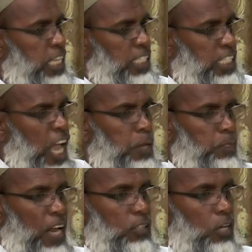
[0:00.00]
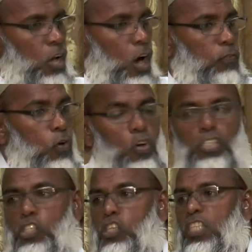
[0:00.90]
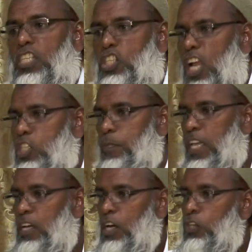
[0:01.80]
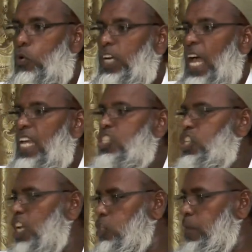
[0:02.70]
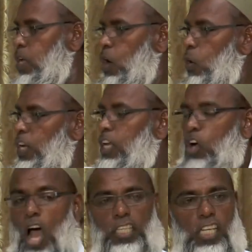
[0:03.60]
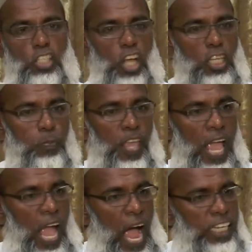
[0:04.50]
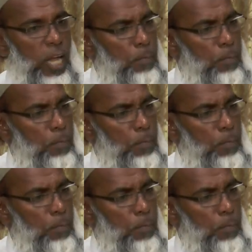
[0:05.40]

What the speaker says: the statement of who is you to judge me? You cannot judge me. Only God could judge me. And the